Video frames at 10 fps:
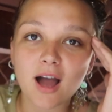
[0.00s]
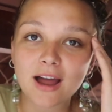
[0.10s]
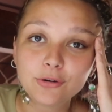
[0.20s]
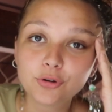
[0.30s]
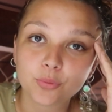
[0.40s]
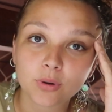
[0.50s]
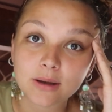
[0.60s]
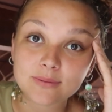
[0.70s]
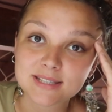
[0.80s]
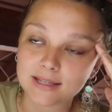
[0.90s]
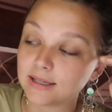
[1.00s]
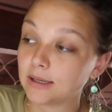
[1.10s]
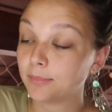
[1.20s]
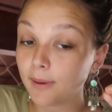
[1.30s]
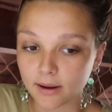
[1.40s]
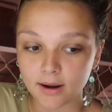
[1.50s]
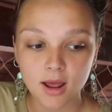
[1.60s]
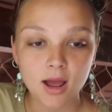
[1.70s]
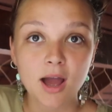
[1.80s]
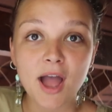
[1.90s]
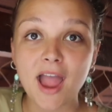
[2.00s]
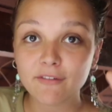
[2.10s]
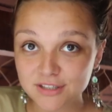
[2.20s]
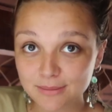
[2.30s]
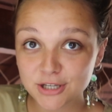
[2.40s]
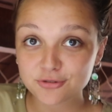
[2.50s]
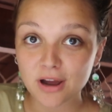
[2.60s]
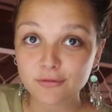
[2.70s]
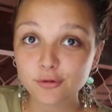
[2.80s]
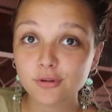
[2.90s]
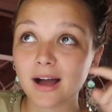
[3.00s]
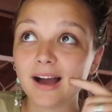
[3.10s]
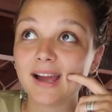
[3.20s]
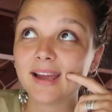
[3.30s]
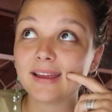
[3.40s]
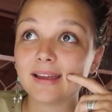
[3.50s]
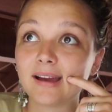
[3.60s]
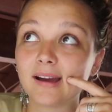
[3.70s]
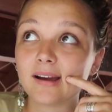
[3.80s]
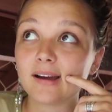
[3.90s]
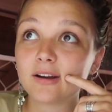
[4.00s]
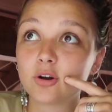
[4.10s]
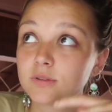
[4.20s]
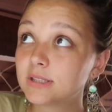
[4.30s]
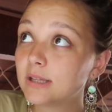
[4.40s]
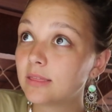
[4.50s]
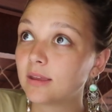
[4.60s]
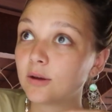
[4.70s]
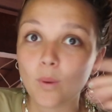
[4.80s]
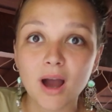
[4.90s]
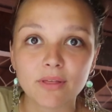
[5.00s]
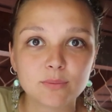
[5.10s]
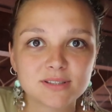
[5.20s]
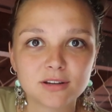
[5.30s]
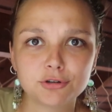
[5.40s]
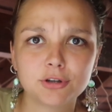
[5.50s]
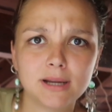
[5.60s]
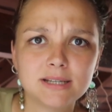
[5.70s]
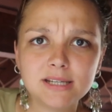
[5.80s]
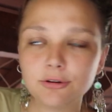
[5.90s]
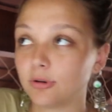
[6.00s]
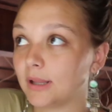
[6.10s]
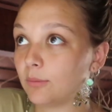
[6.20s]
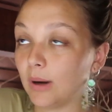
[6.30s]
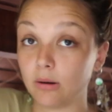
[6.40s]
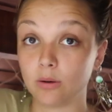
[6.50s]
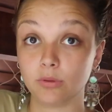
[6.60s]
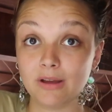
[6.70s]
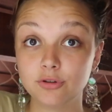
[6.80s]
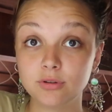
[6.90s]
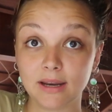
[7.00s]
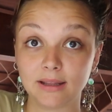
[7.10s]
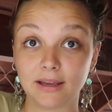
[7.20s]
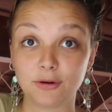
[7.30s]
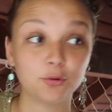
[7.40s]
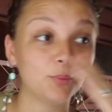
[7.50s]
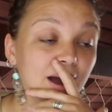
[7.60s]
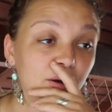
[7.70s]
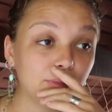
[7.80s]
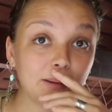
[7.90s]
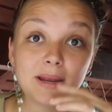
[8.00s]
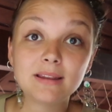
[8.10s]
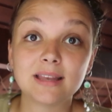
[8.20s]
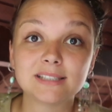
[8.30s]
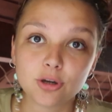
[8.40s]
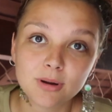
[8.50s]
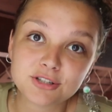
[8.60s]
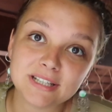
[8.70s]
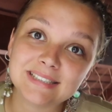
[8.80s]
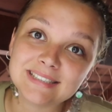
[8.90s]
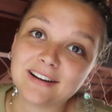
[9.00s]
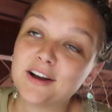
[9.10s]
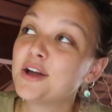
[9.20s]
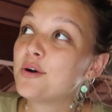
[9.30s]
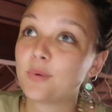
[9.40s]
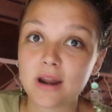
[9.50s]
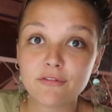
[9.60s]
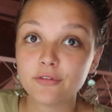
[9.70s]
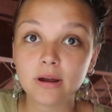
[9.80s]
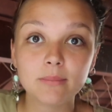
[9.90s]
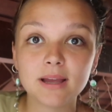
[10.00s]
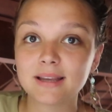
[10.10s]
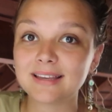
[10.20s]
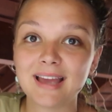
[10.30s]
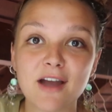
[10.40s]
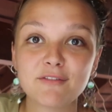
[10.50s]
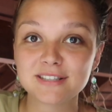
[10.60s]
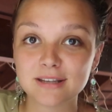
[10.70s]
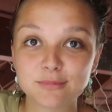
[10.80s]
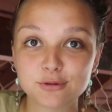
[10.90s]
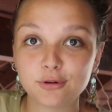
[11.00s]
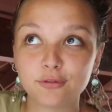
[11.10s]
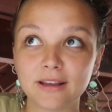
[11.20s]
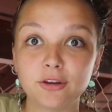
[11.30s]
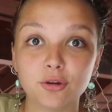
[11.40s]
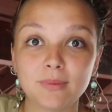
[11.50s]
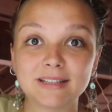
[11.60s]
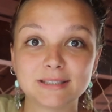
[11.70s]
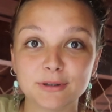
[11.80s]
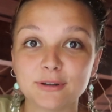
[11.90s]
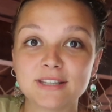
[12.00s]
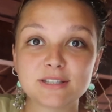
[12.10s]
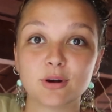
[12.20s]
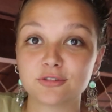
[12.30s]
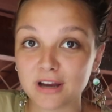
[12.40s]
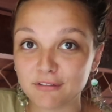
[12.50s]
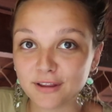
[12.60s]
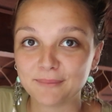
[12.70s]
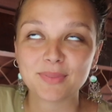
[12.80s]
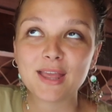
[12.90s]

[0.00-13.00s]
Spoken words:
don't know what I was thinking, but every time I travel I constantly think, wow, that was such a good idea, or like, wow, I will never do that again, or wow, that made things so much easier whenever I'm like having some sort of like human experience while traveling.